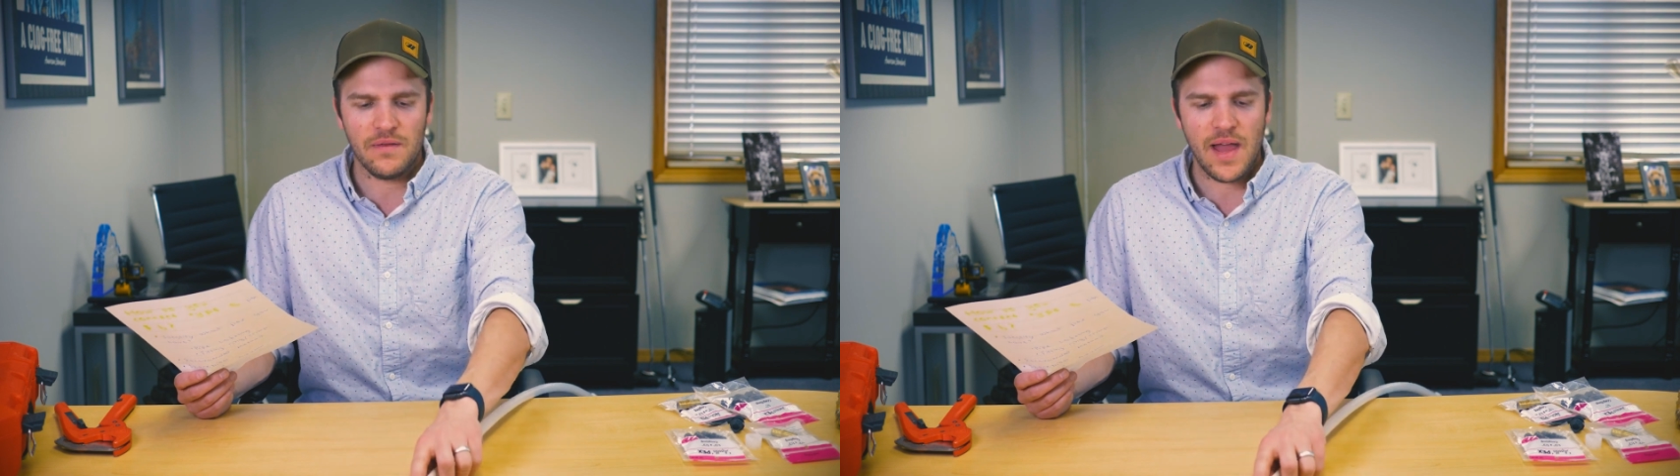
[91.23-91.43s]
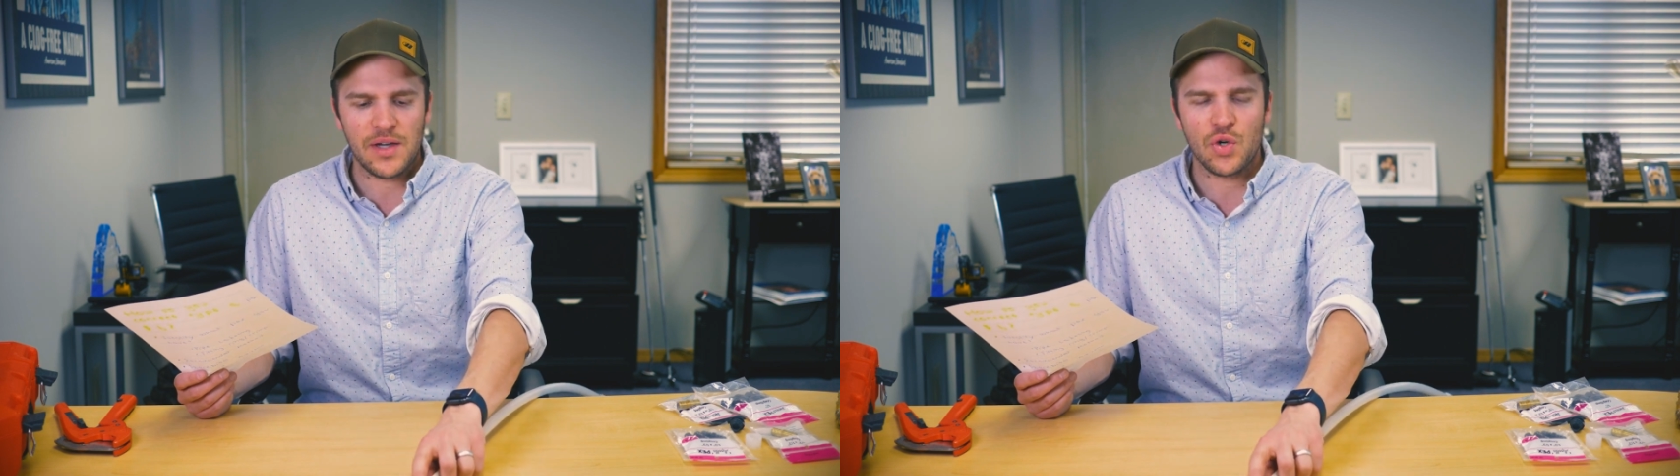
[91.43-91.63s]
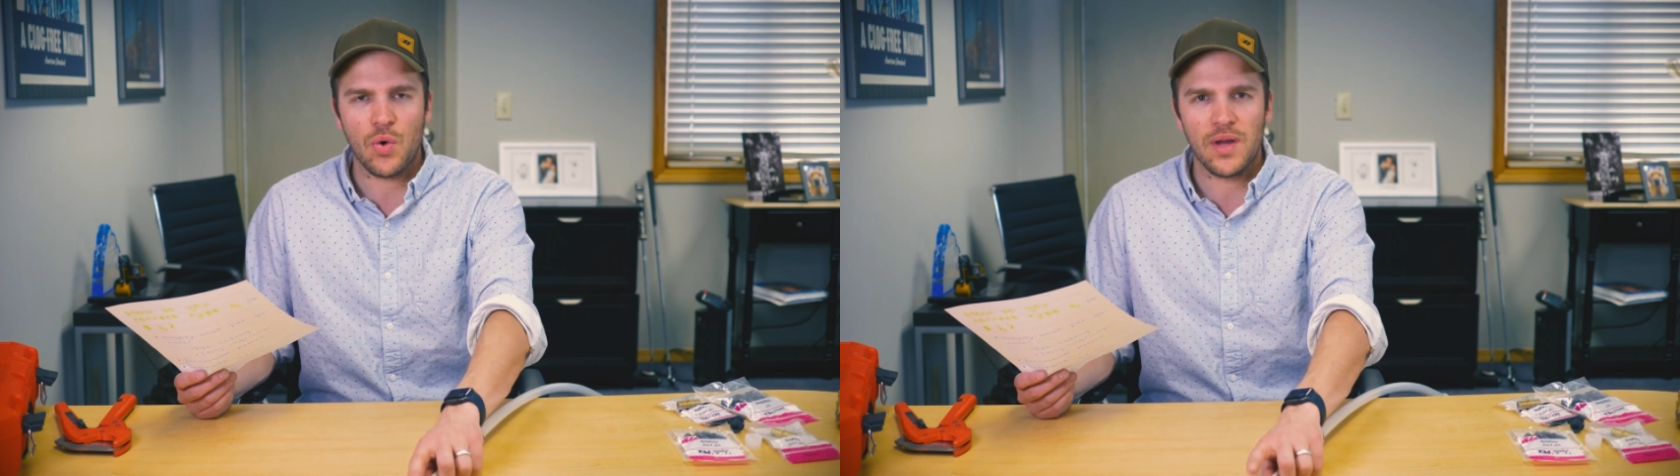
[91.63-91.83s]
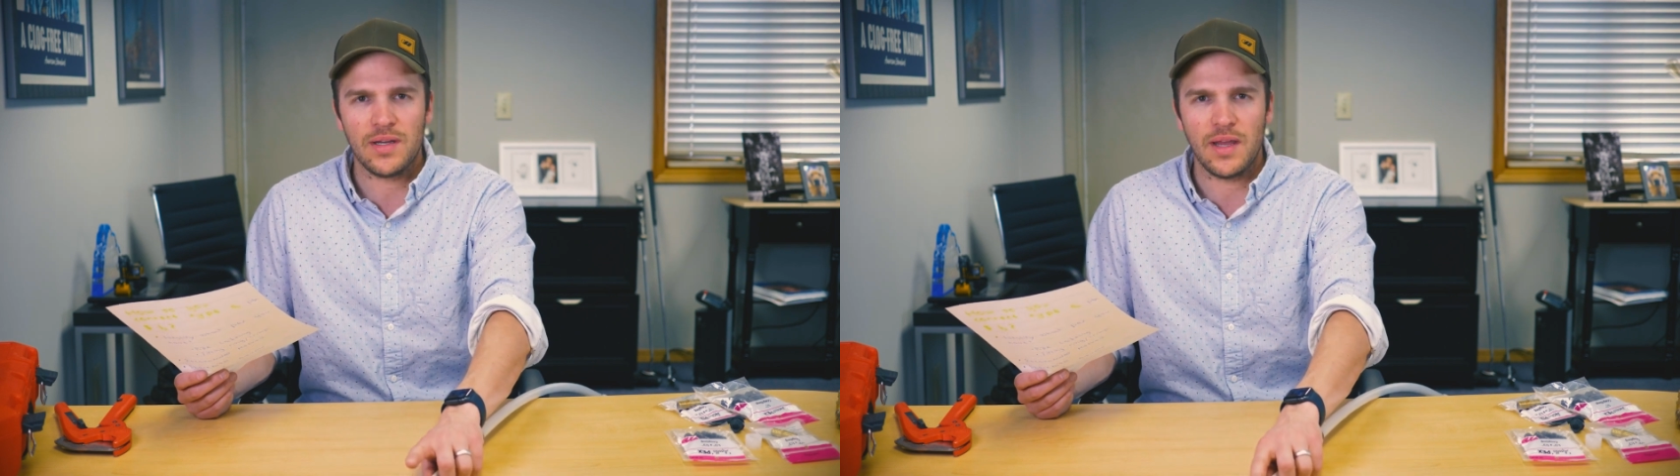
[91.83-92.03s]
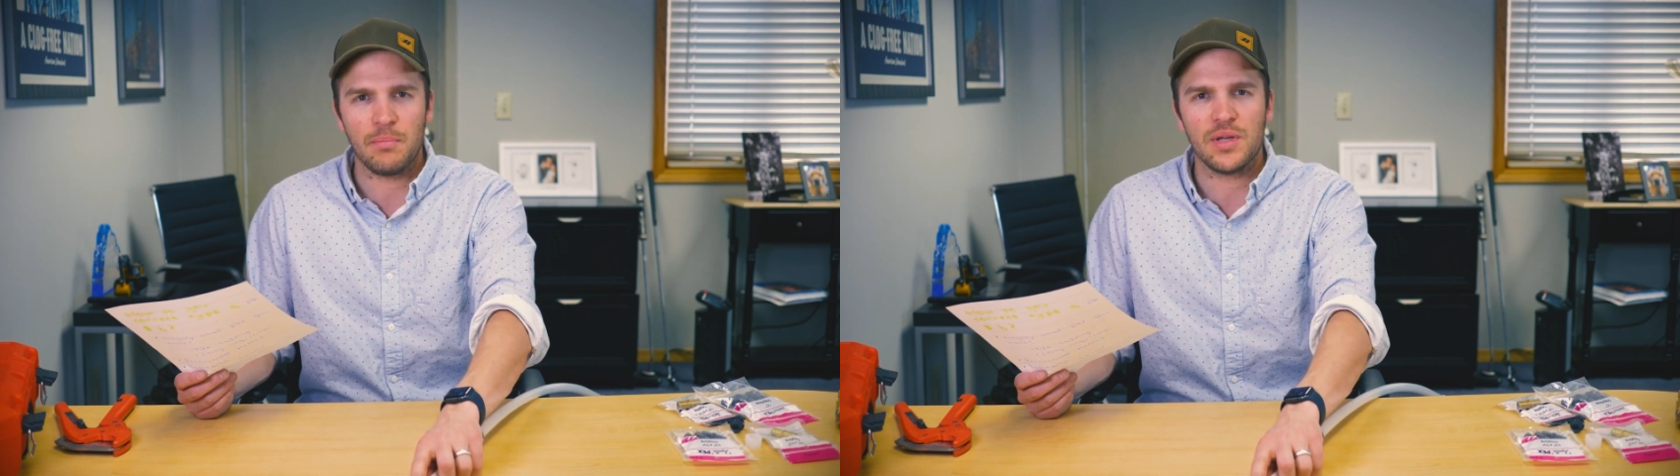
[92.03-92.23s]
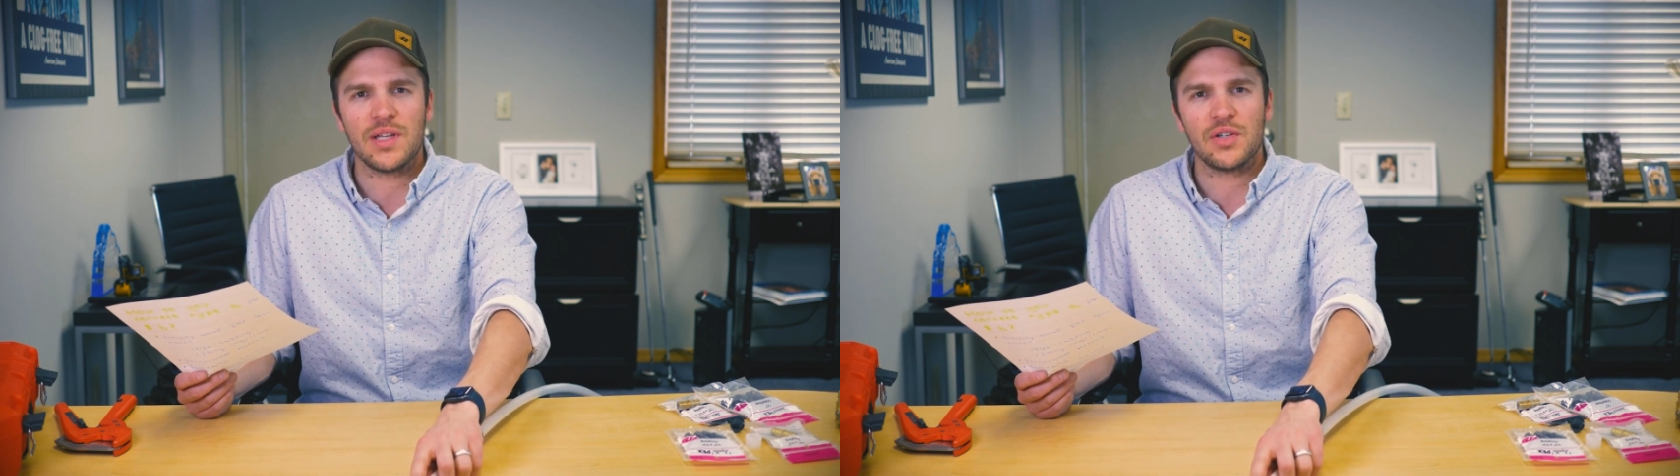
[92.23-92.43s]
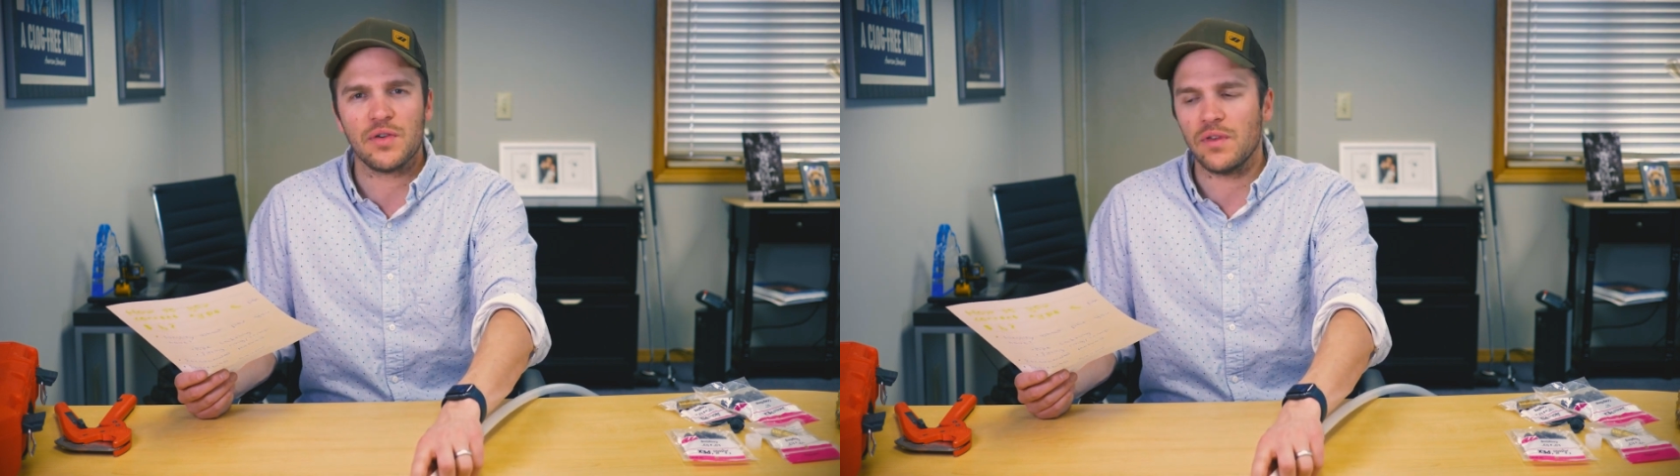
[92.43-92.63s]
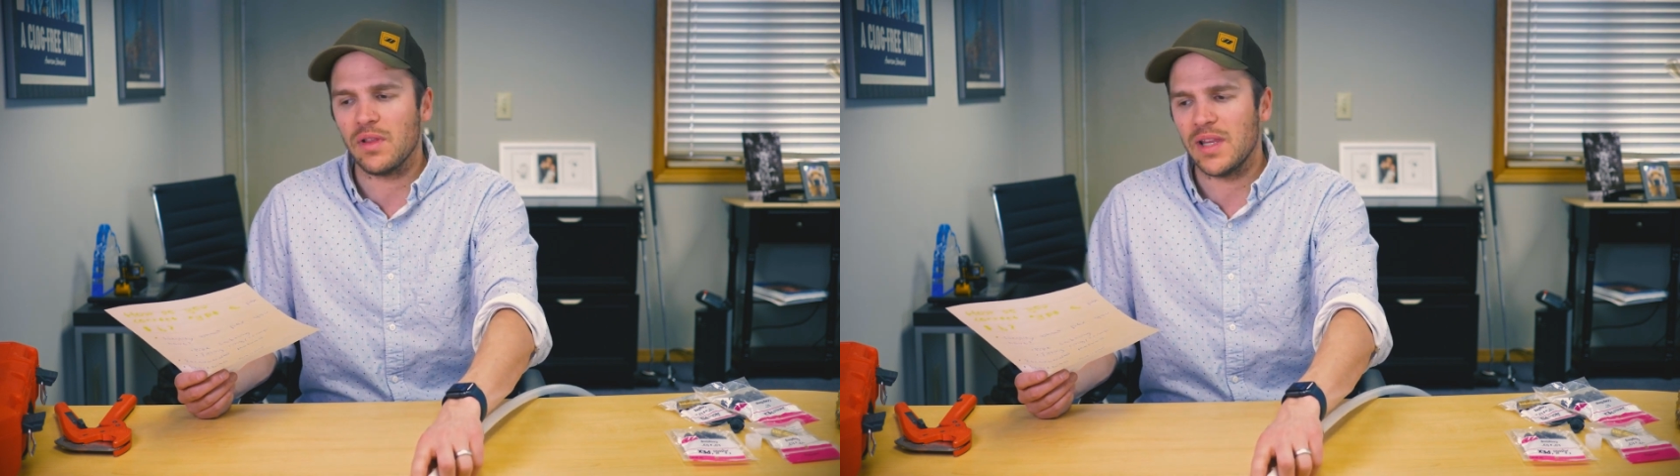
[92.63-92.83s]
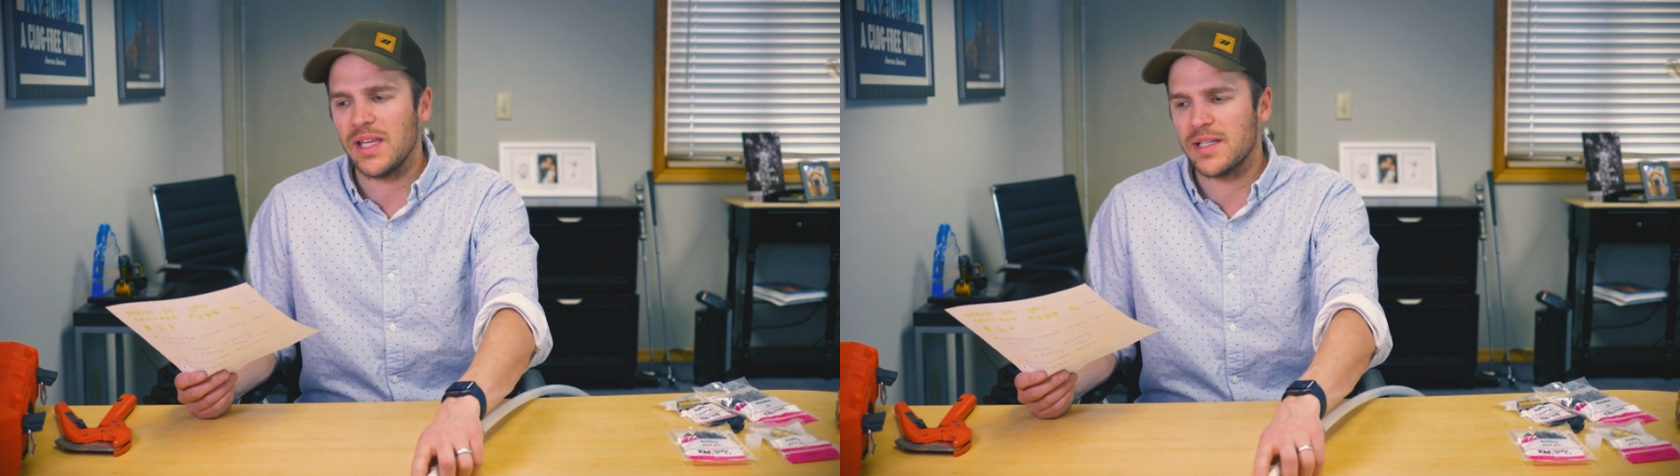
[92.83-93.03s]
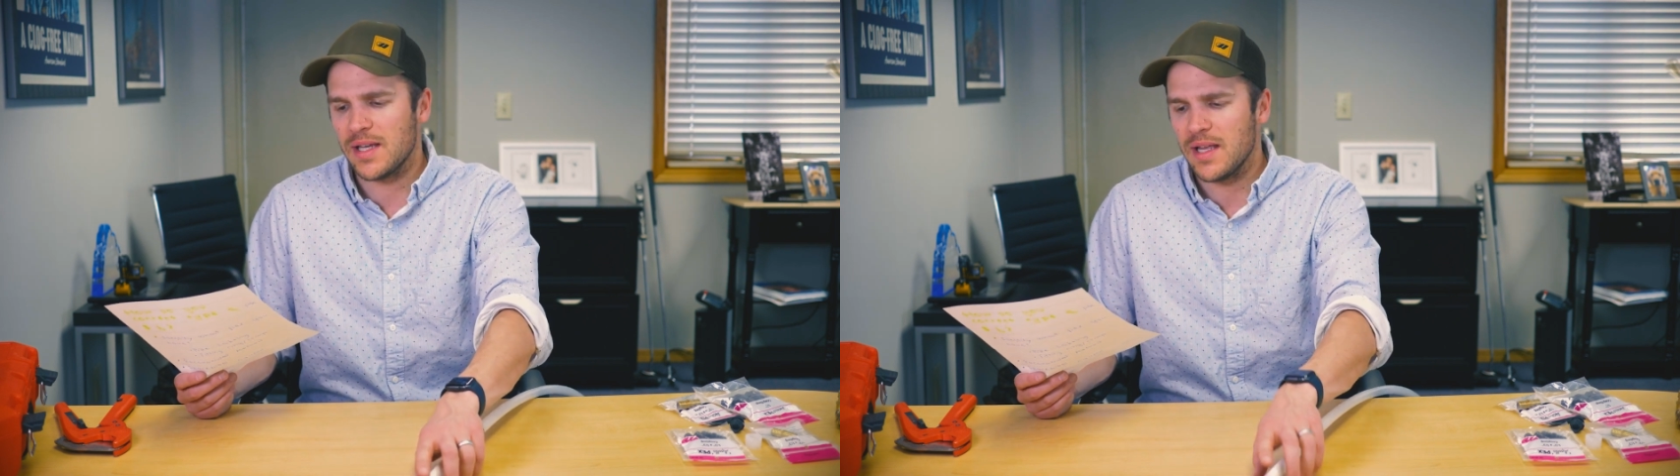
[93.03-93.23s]
that joint and potential for
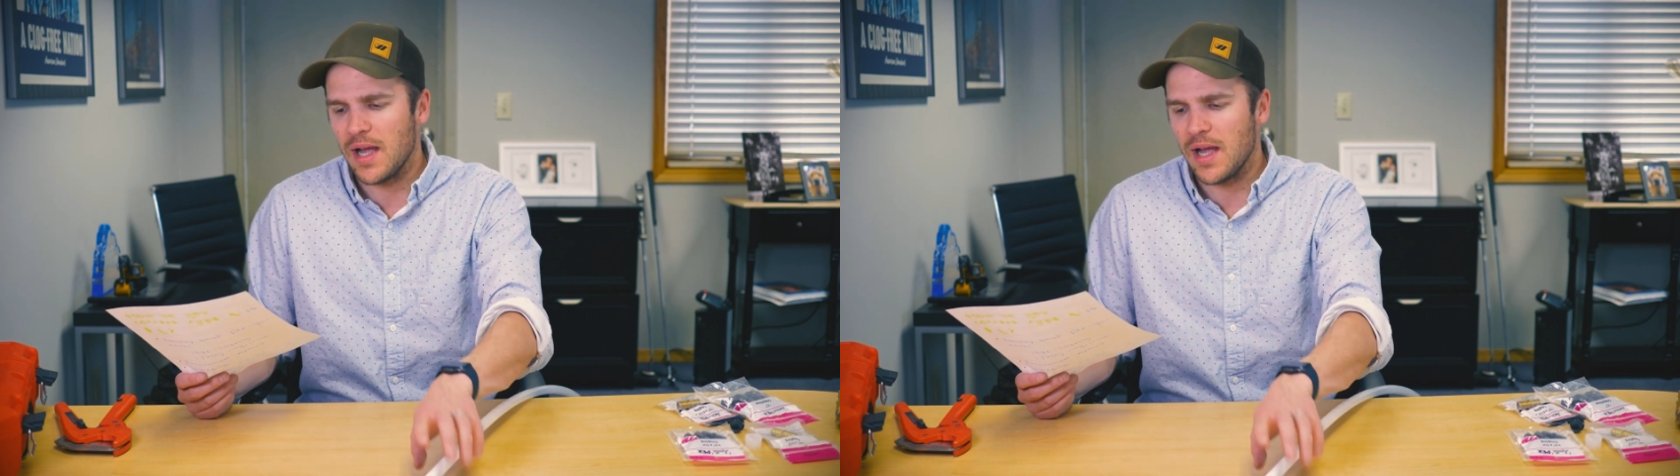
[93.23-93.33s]
leaks,